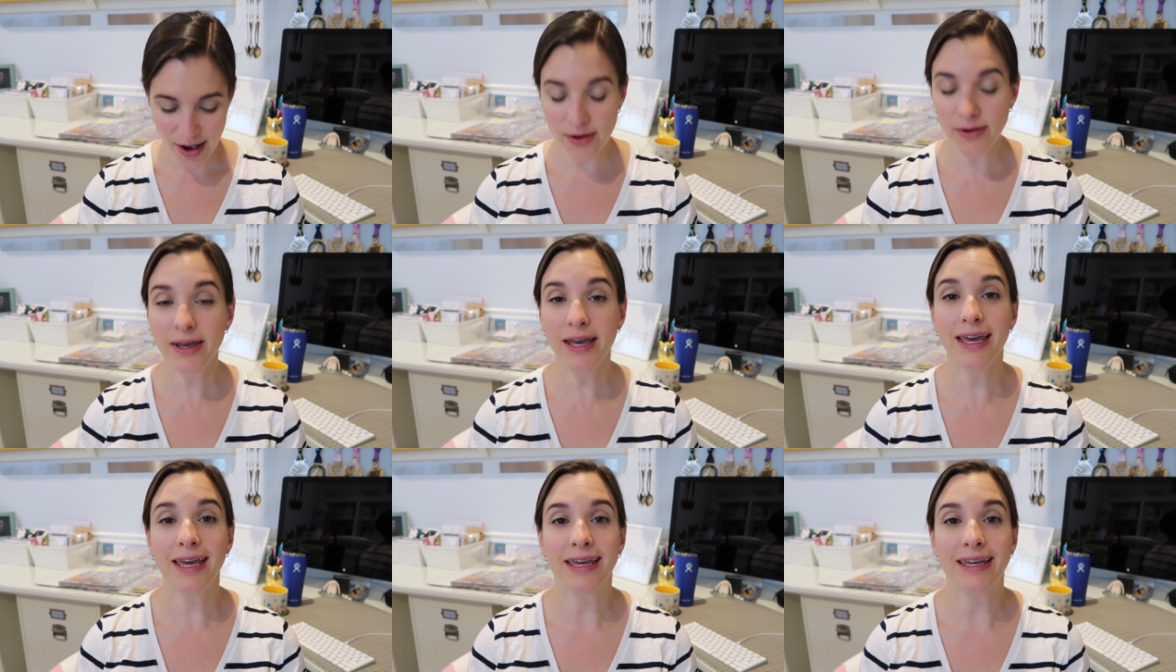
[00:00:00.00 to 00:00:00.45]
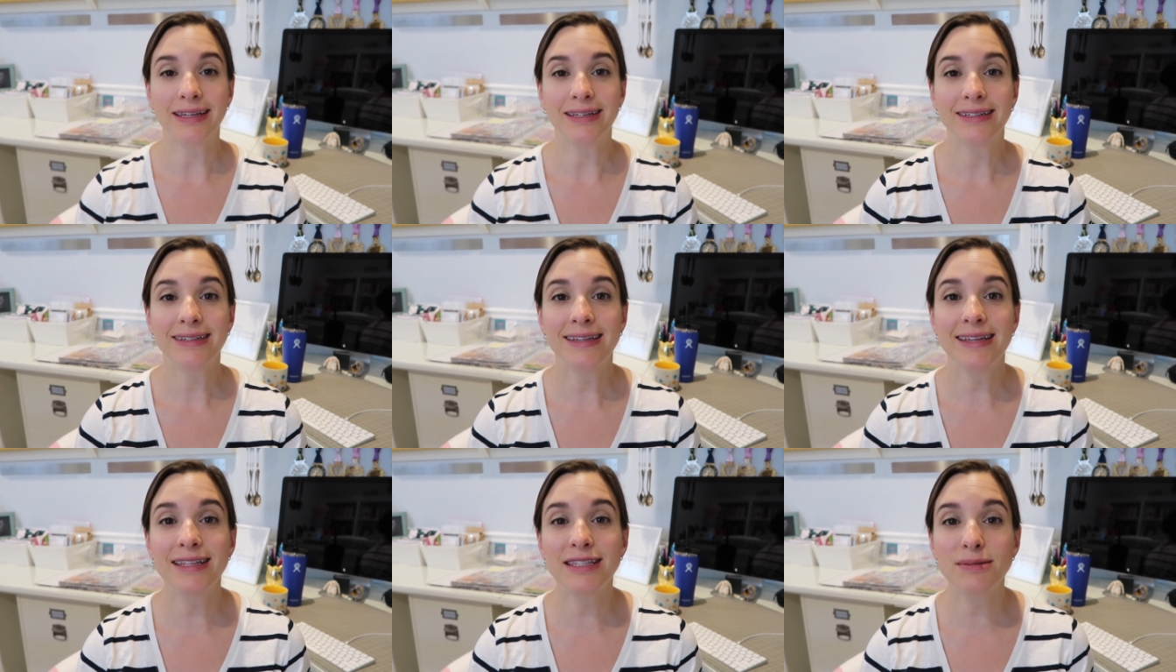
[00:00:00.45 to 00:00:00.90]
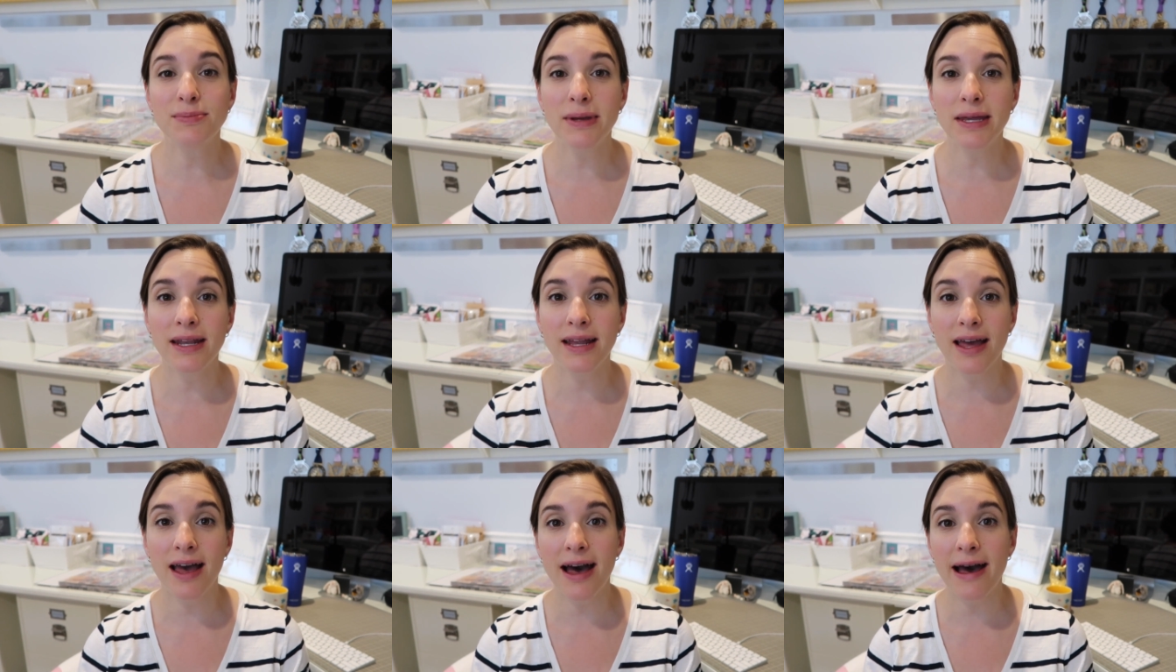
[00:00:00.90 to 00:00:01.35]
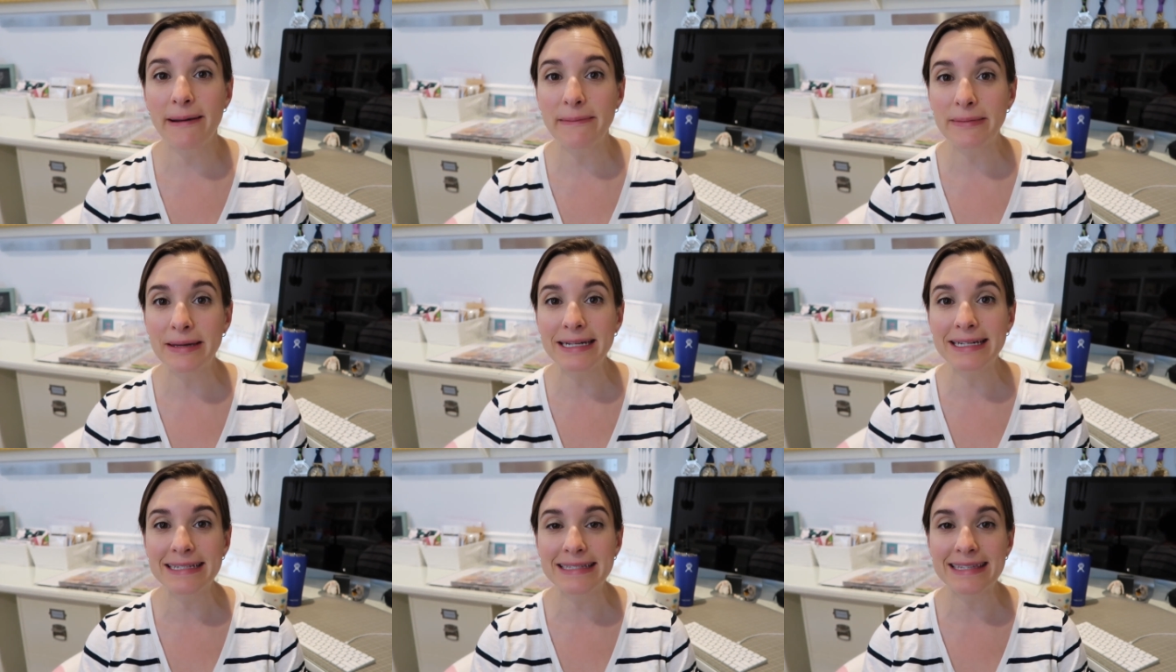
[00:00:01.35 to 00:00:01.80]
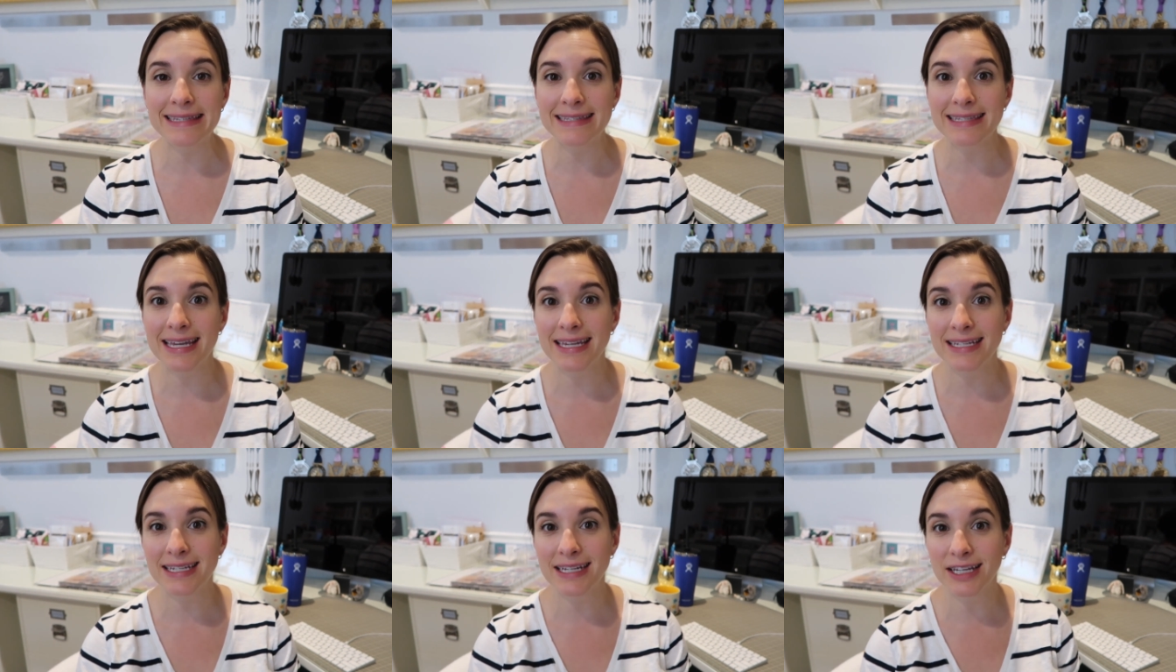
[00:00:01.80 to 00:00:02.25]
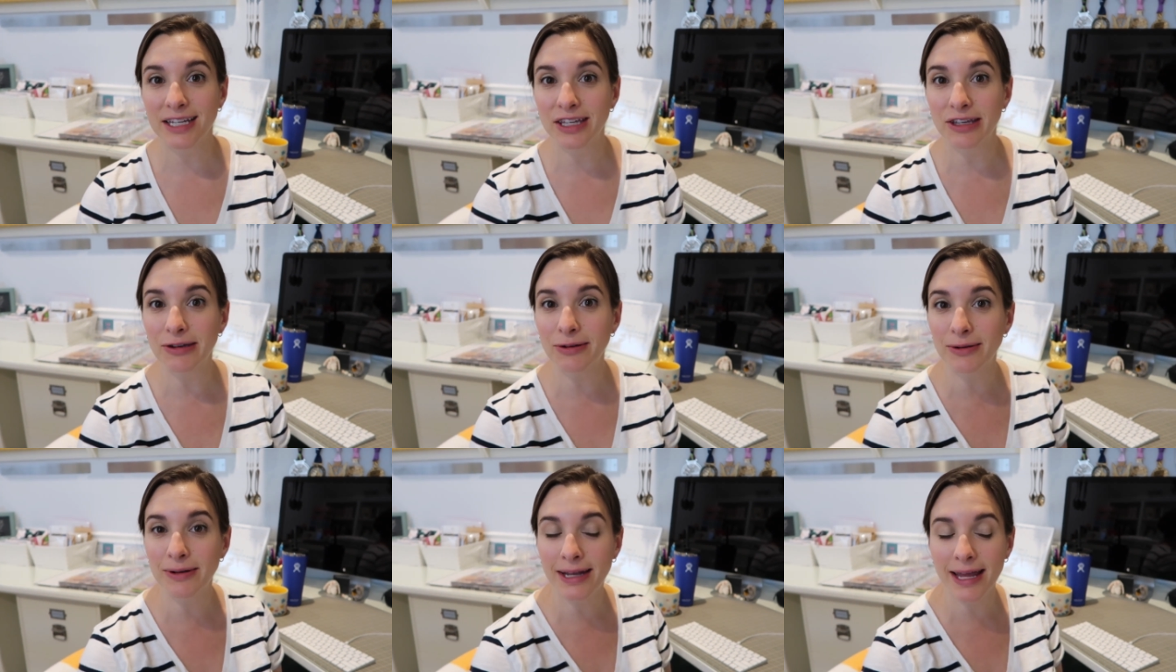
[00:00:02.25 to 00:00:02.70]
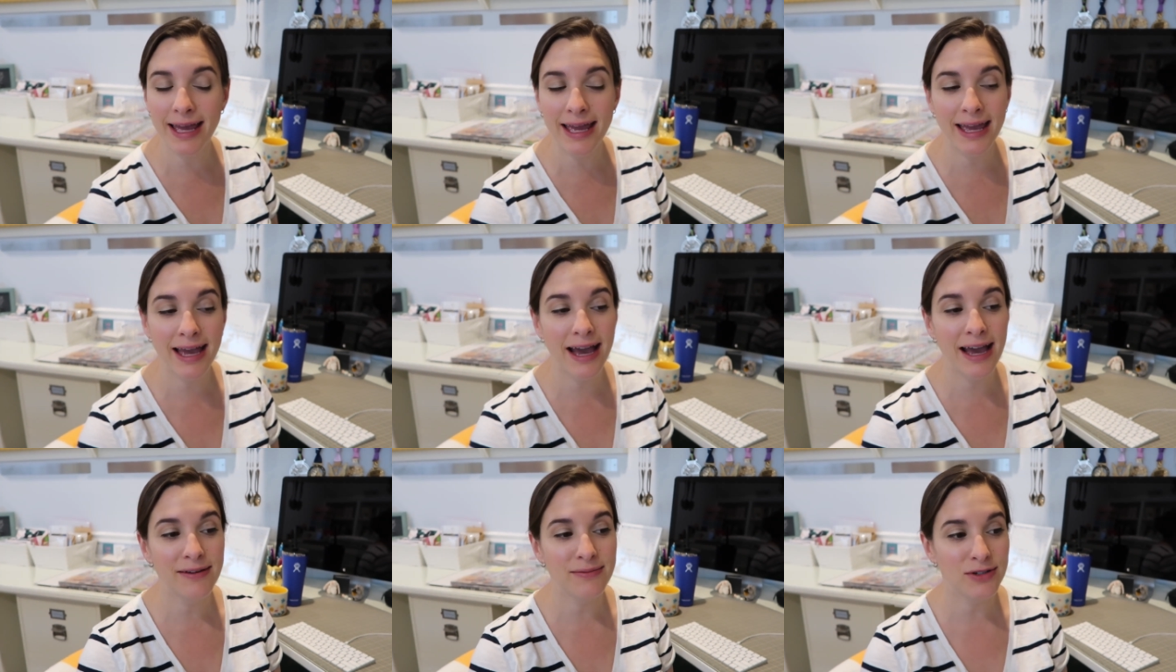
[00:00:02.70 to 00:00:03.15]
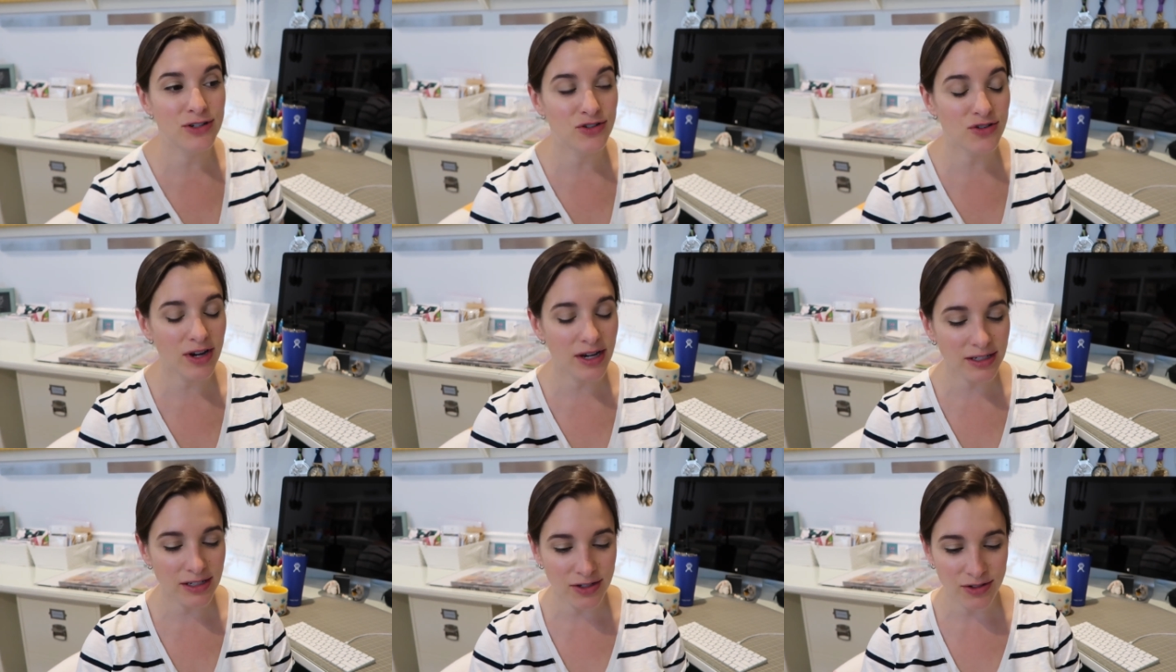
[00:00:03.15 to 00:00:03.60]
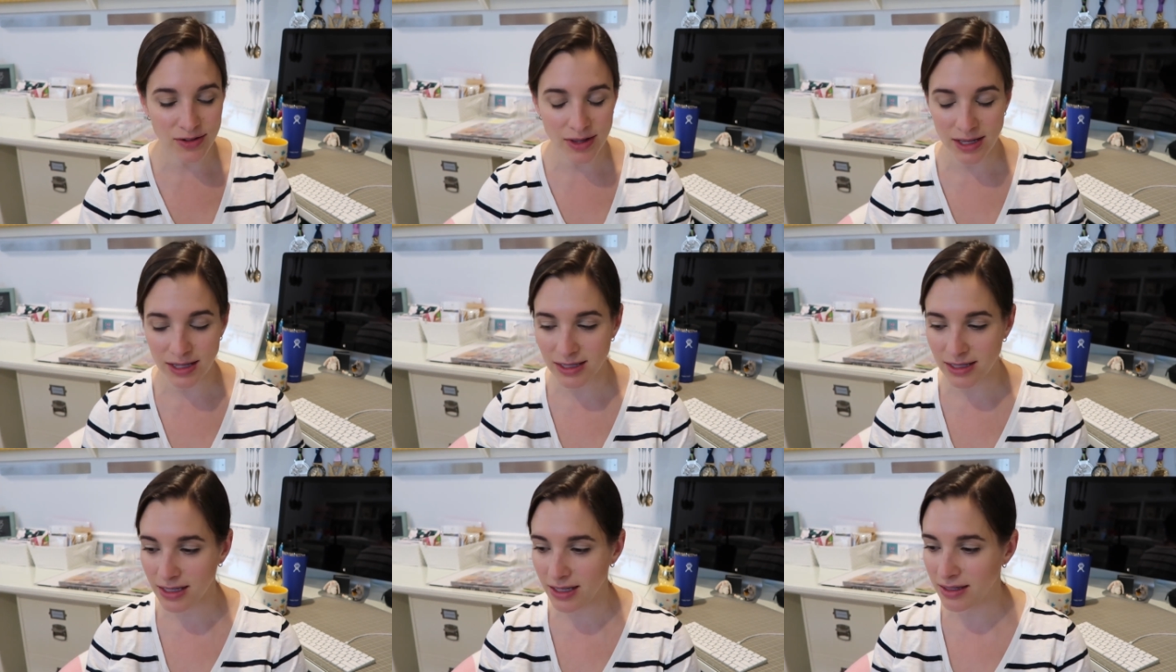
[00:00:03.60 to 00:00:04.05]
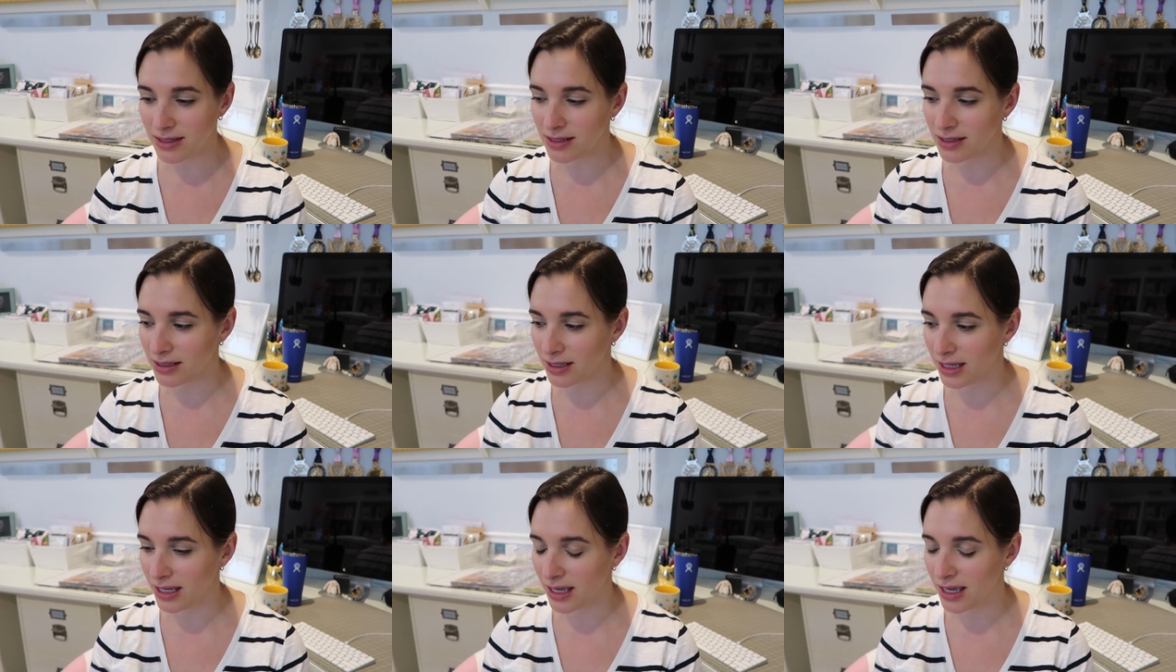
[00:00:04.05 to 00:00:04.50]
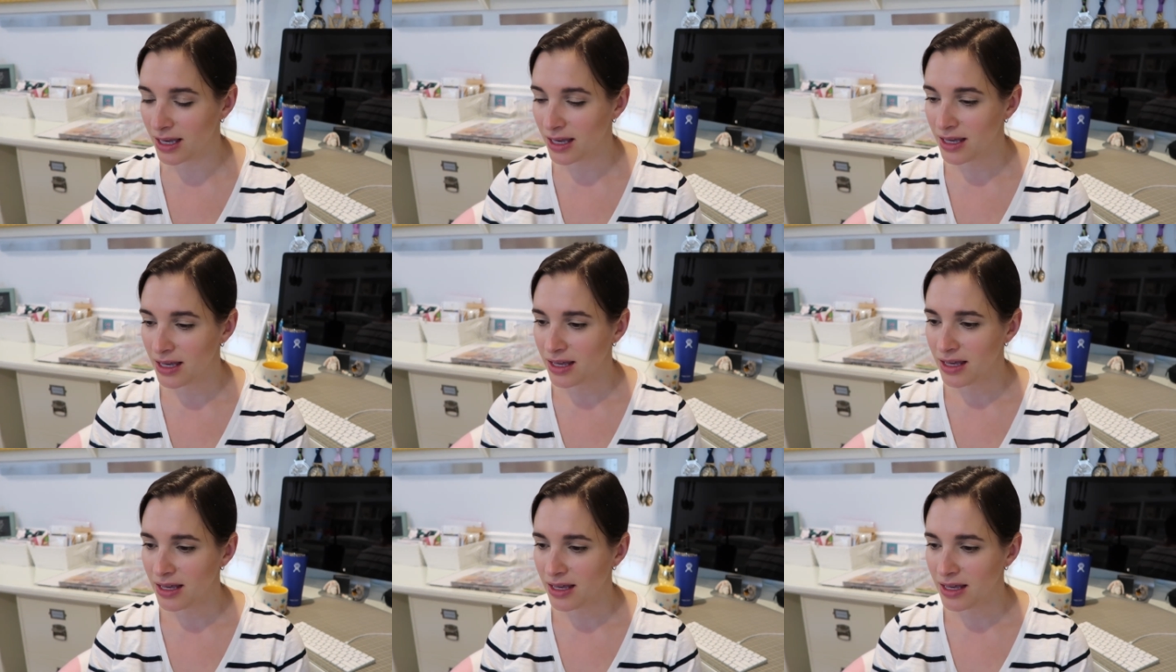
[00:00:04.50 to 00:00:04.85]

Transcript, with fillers: Okay, it's been a hot minute since I did a Q and A. I've been trying to do these seasonally.